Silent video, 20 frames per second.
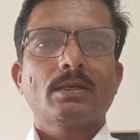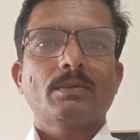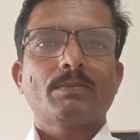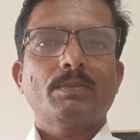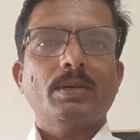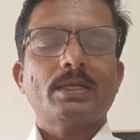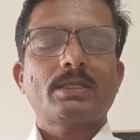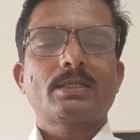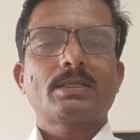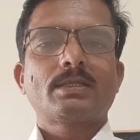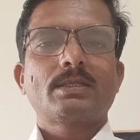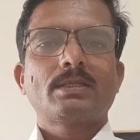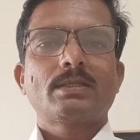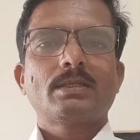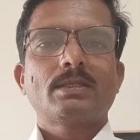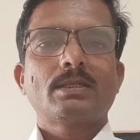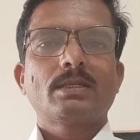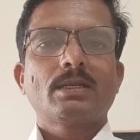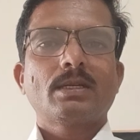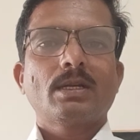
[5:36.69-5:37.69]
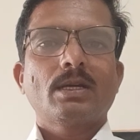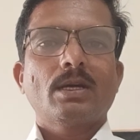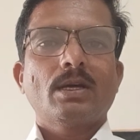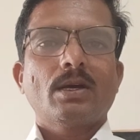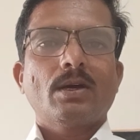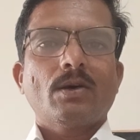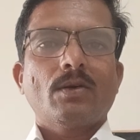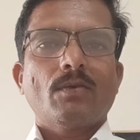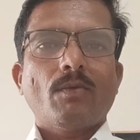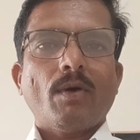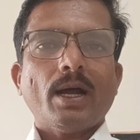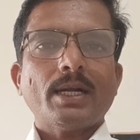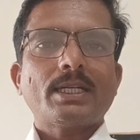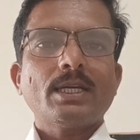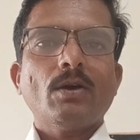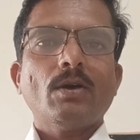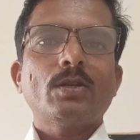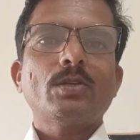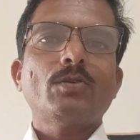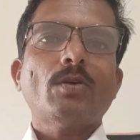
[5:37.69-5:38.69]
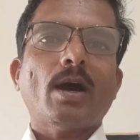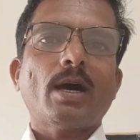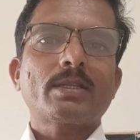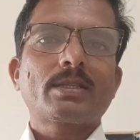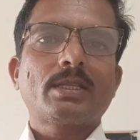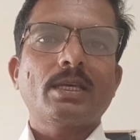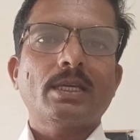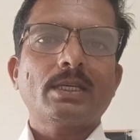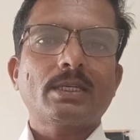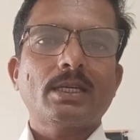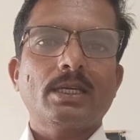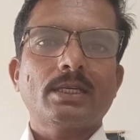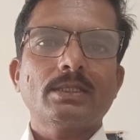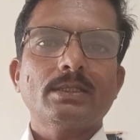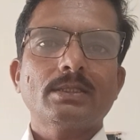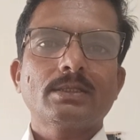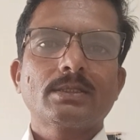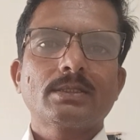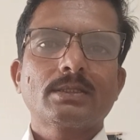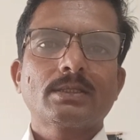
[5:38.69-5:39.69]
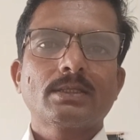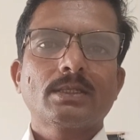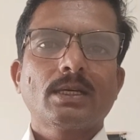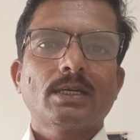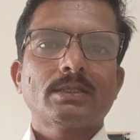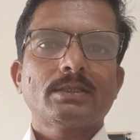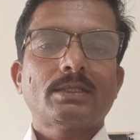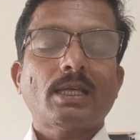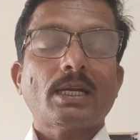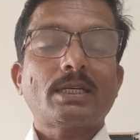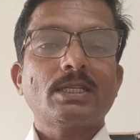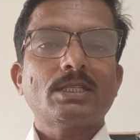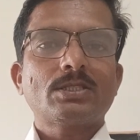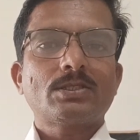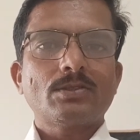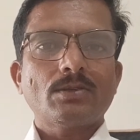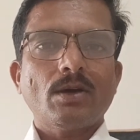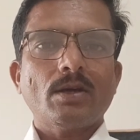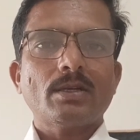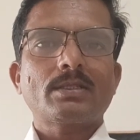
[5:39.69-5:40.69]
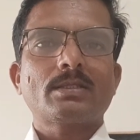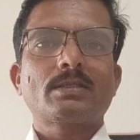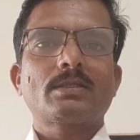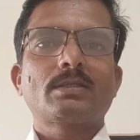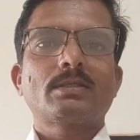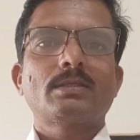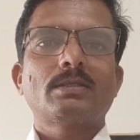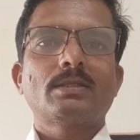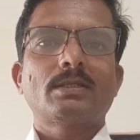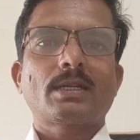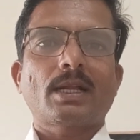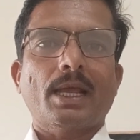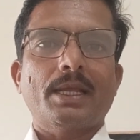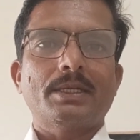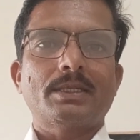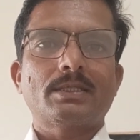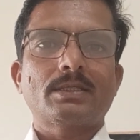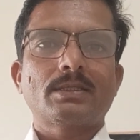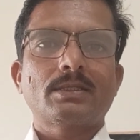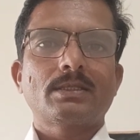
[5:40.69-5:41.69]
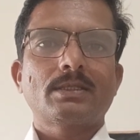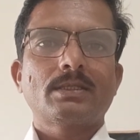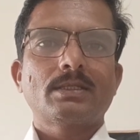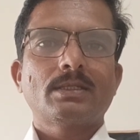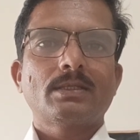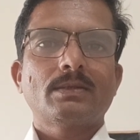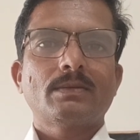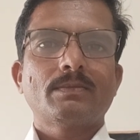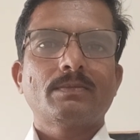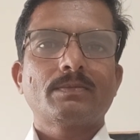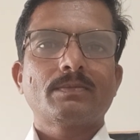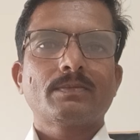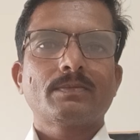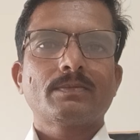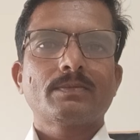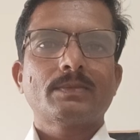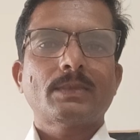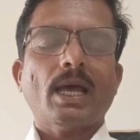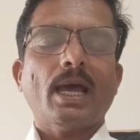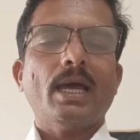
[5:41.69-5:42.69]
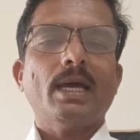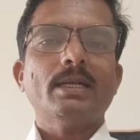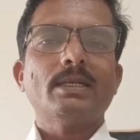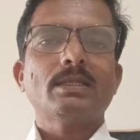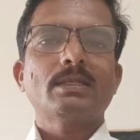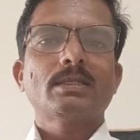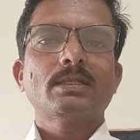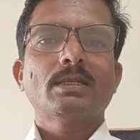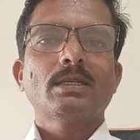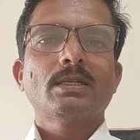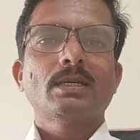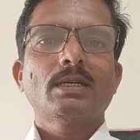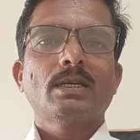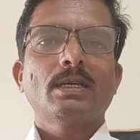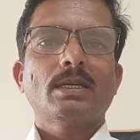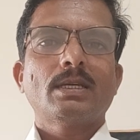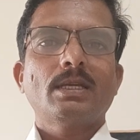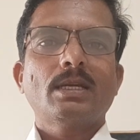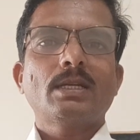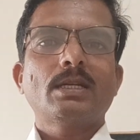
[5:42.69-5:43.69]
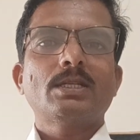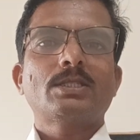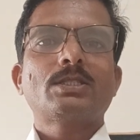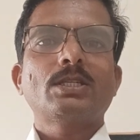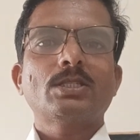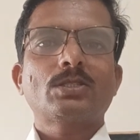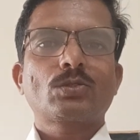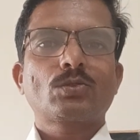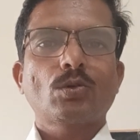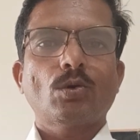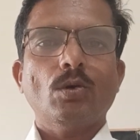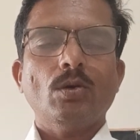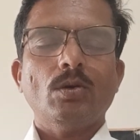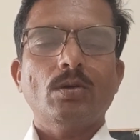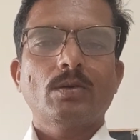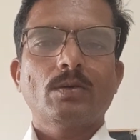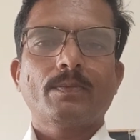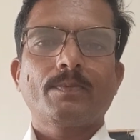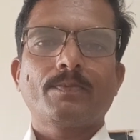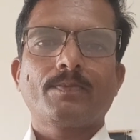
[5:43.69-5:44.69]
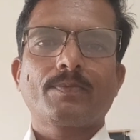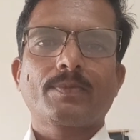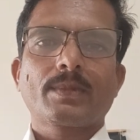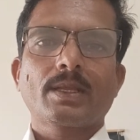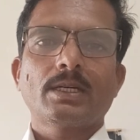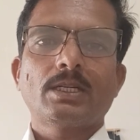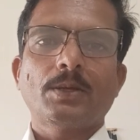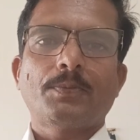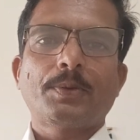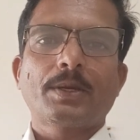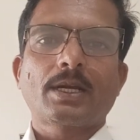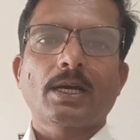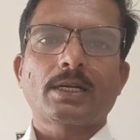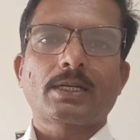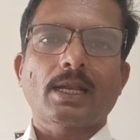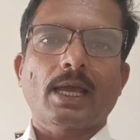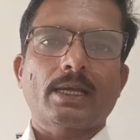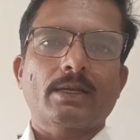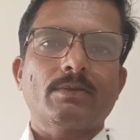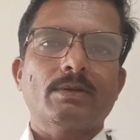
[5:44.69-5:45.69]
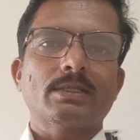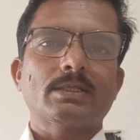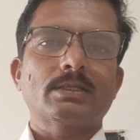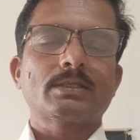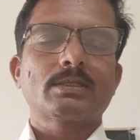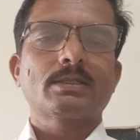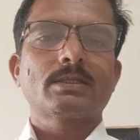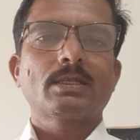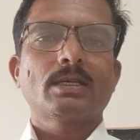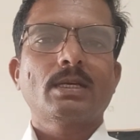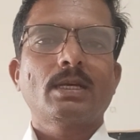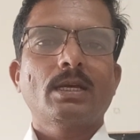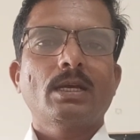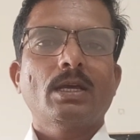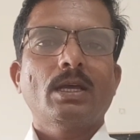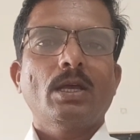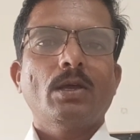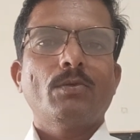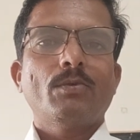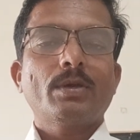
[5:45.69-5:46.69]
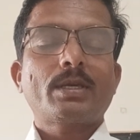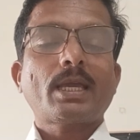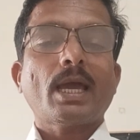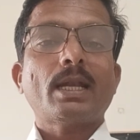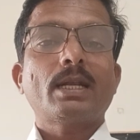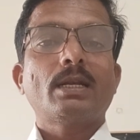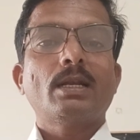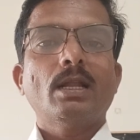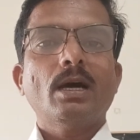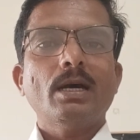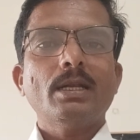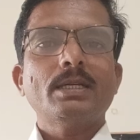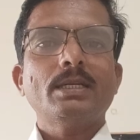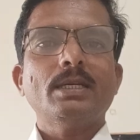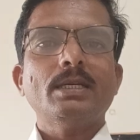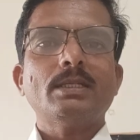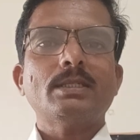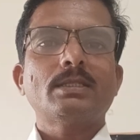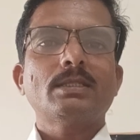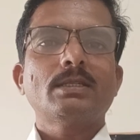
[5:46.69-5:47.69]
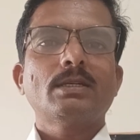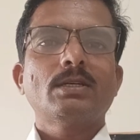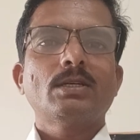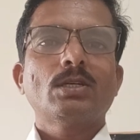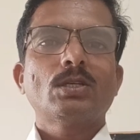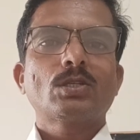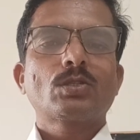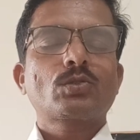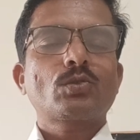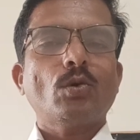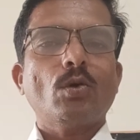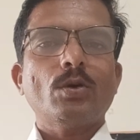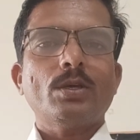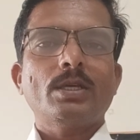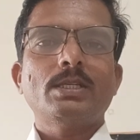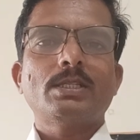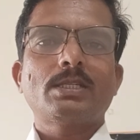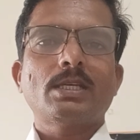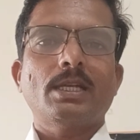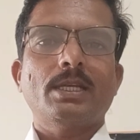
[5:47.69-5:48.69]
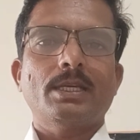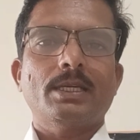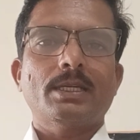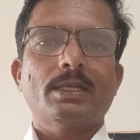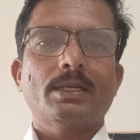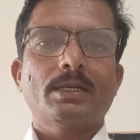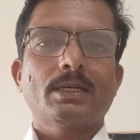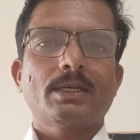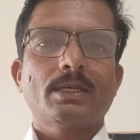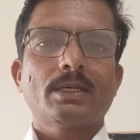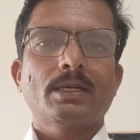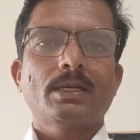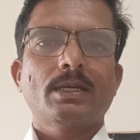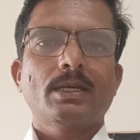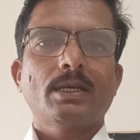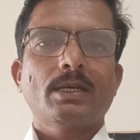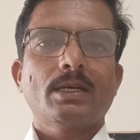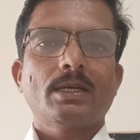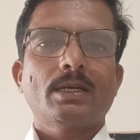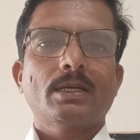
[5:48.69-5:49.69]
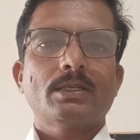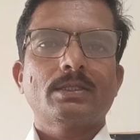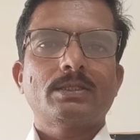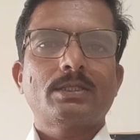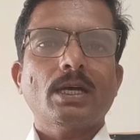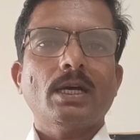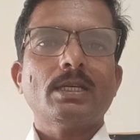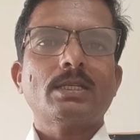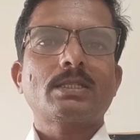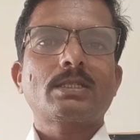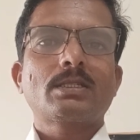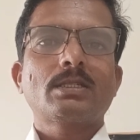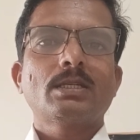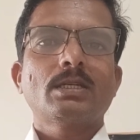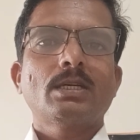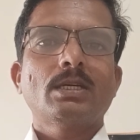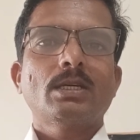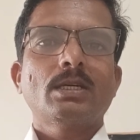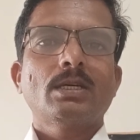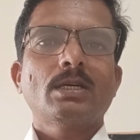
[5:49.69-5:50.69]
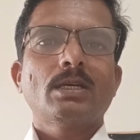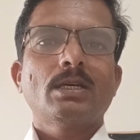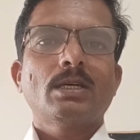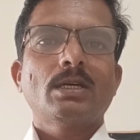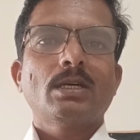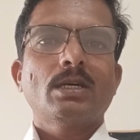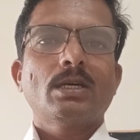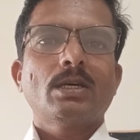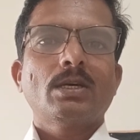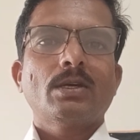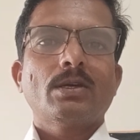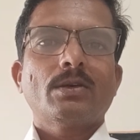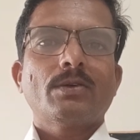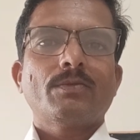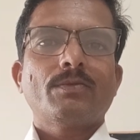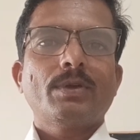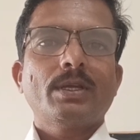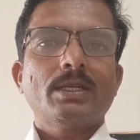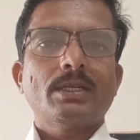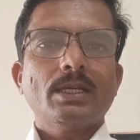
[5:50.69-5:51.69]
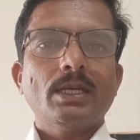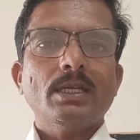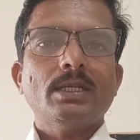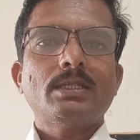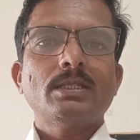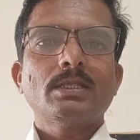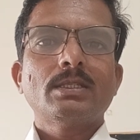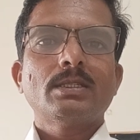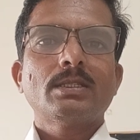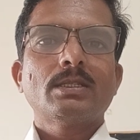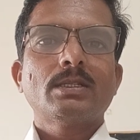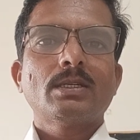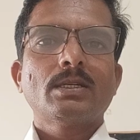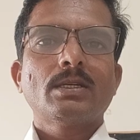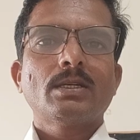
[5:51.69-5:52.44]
But whatever you are thinking, that is not right. That English is so difficult language. We can learn it so easily. Just we need